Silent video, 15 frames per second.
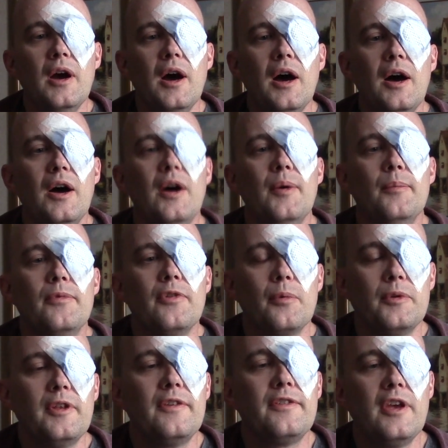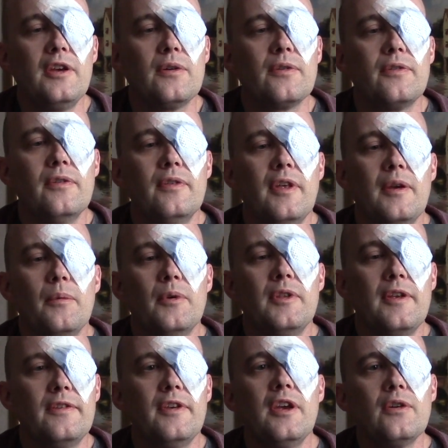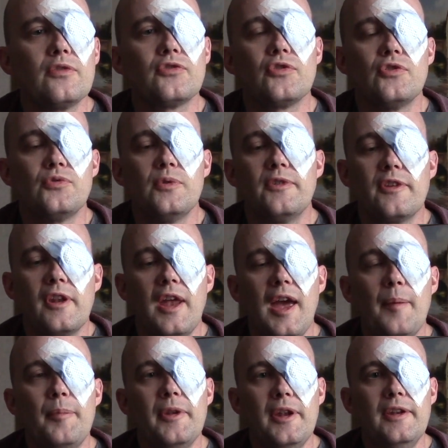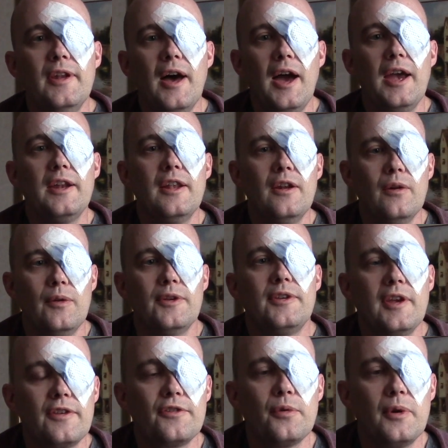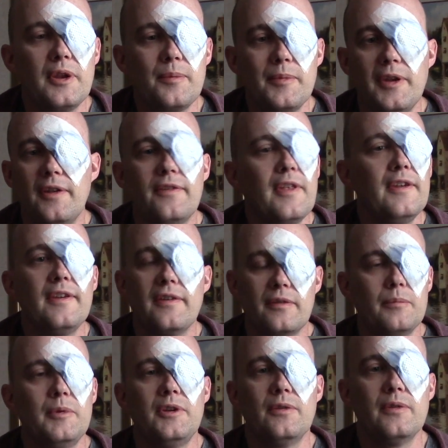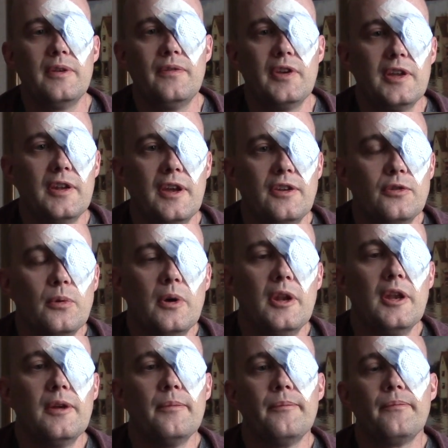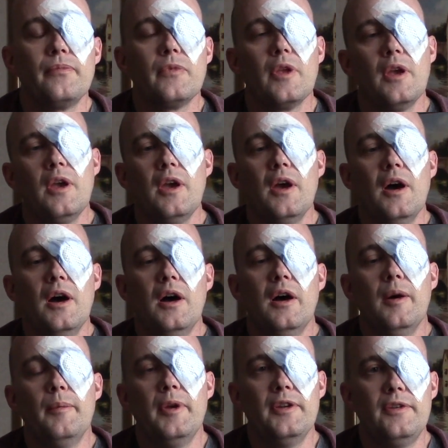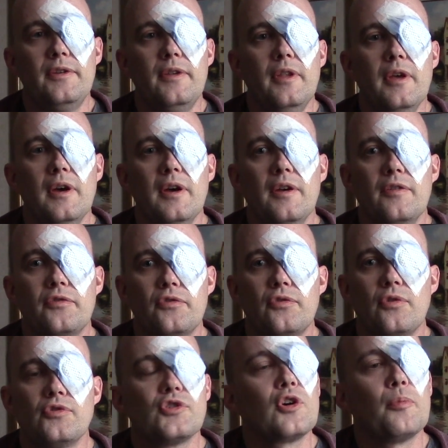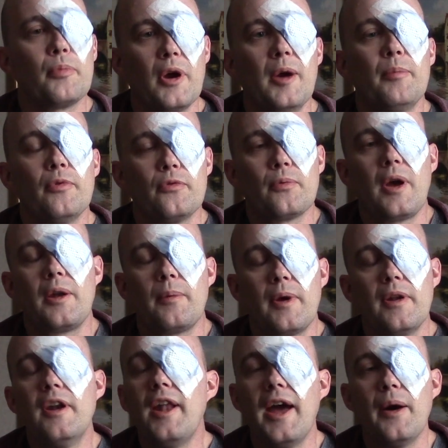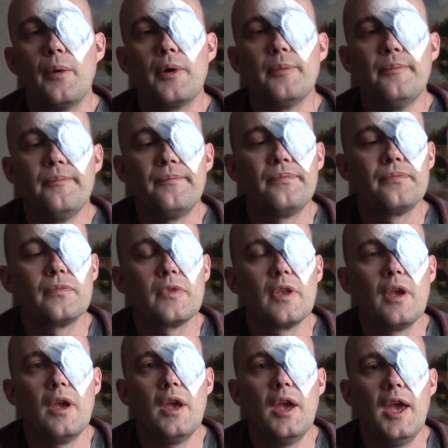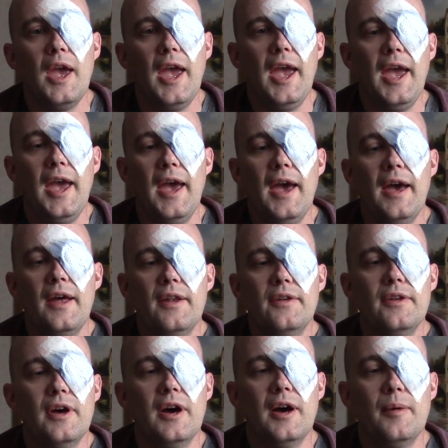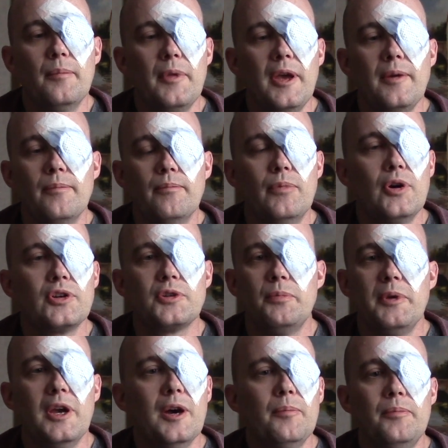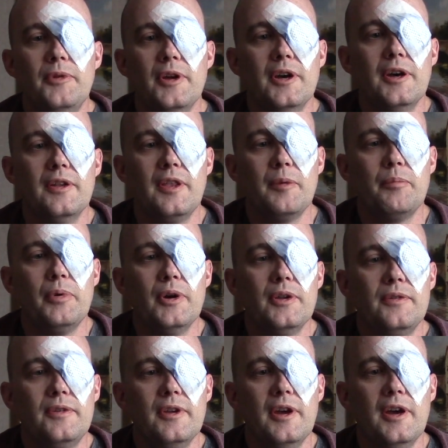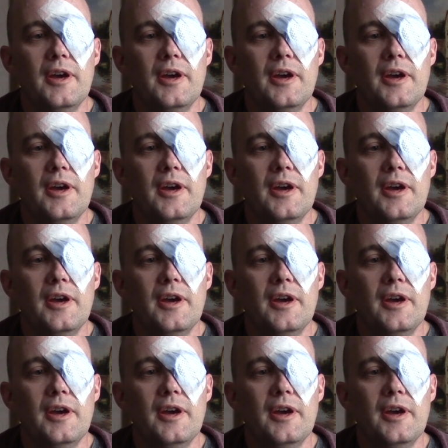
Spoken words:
So when they say your surgery is going to happen at 9 and it only takes 20 minutes, that doesn't mean you're leaving at 9:20. The surgical prep was right around an hour, and they hooked me up. They put